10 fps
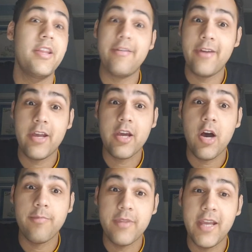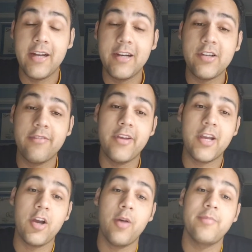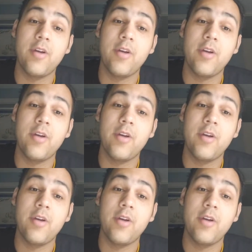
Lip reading: The FA Cup, the English FA Cup.